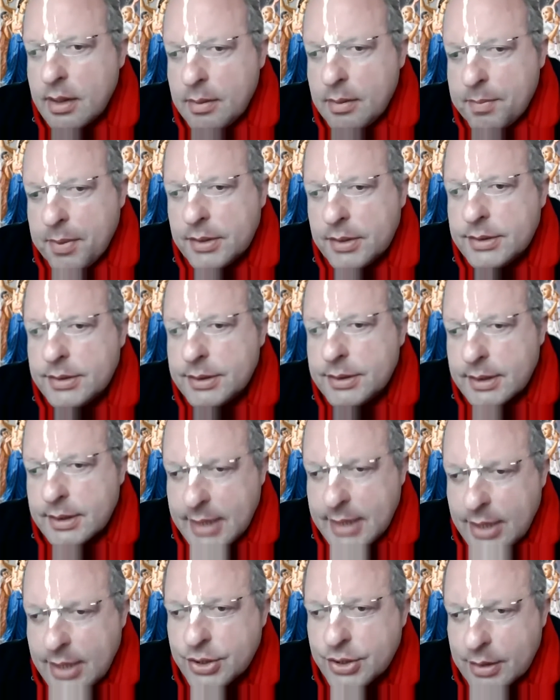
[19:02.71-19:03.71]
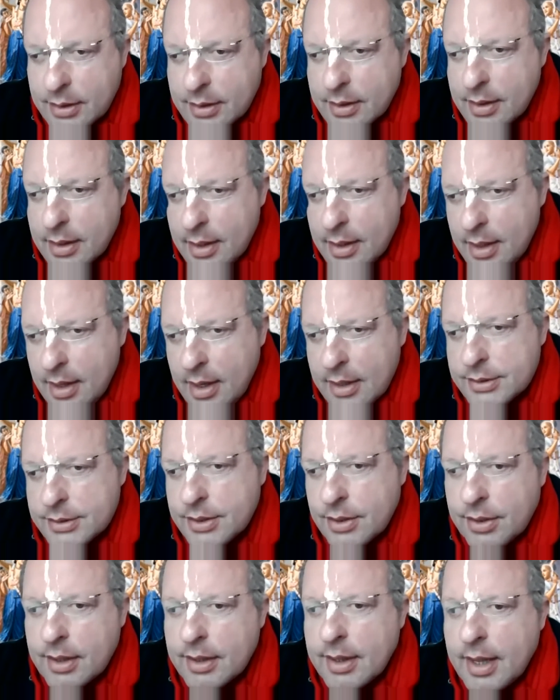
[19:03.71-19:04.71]
the person's attention
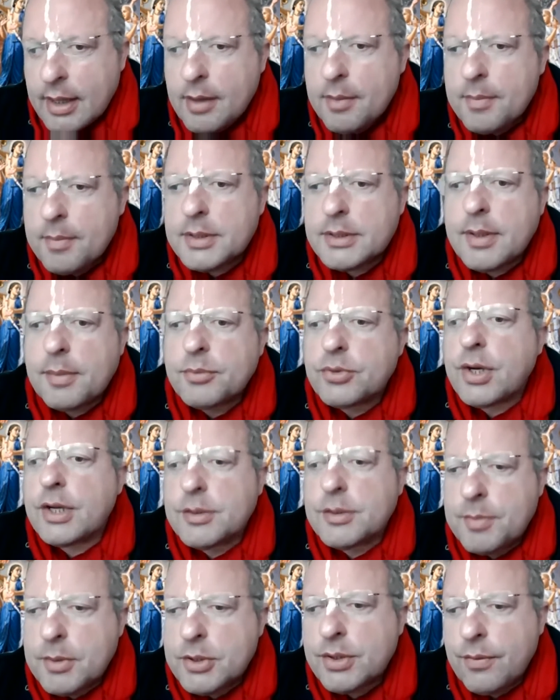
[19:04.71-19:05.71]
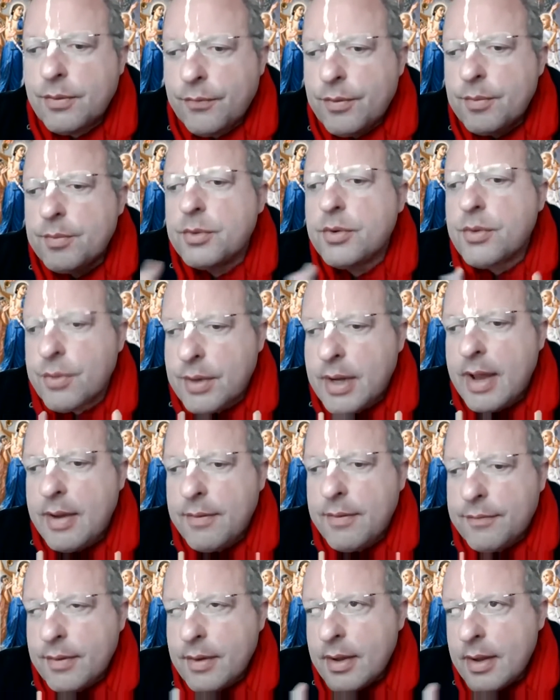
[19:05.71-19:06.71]
so that there can be some transmission from
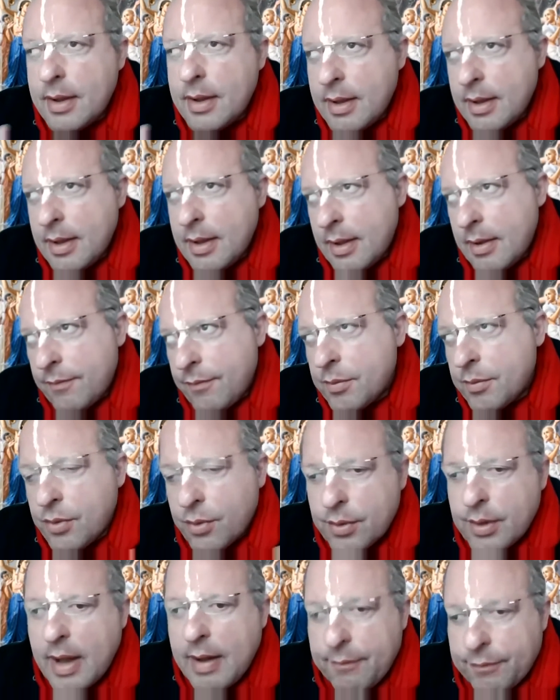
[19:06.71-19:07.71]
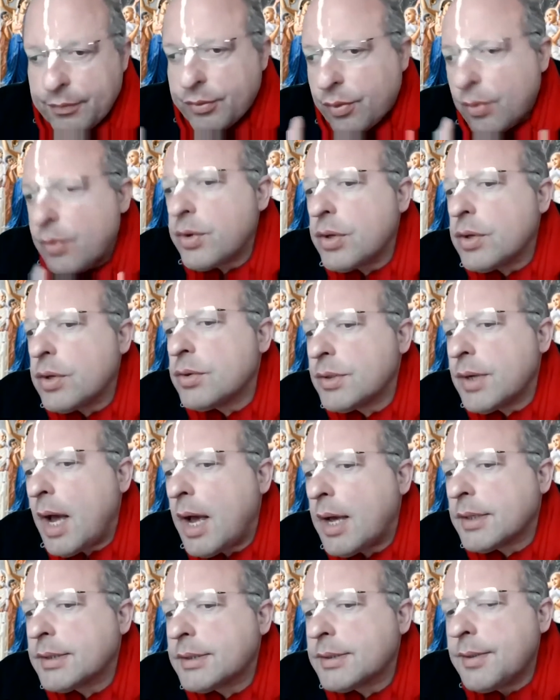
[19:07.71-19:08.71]
Gurudev through you to
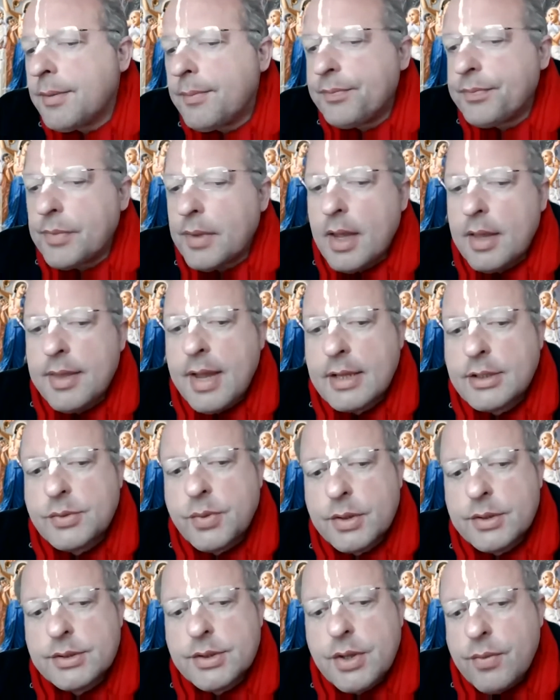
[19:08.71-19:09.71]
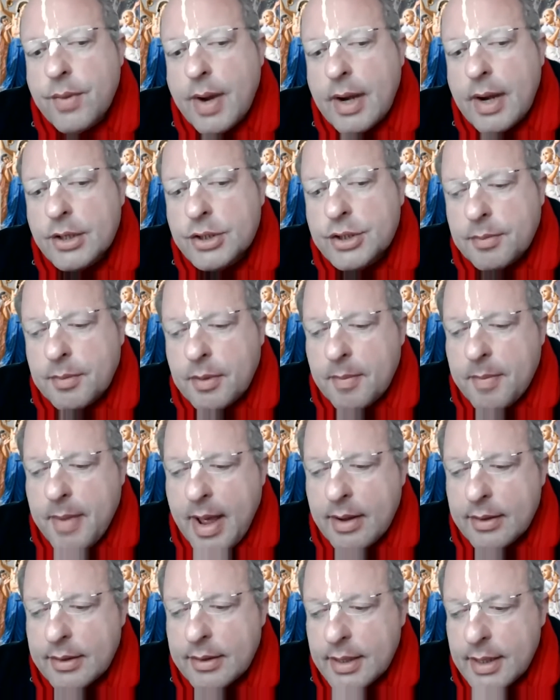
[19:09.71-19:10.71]
us. And that's what's so relishable
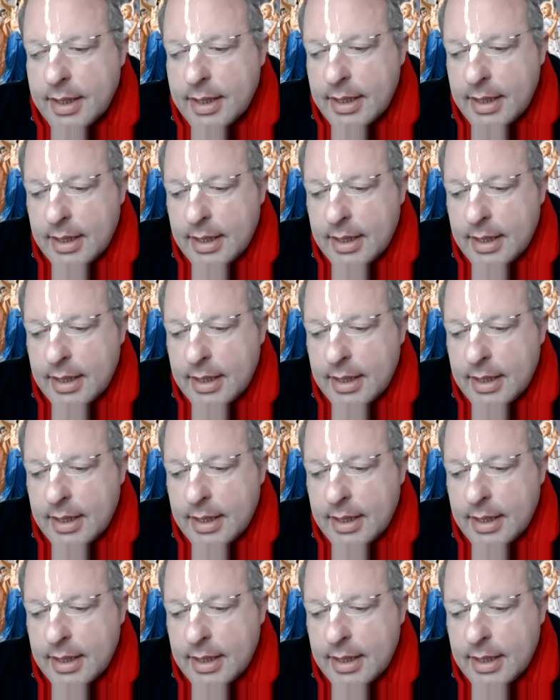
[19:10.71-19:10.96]
about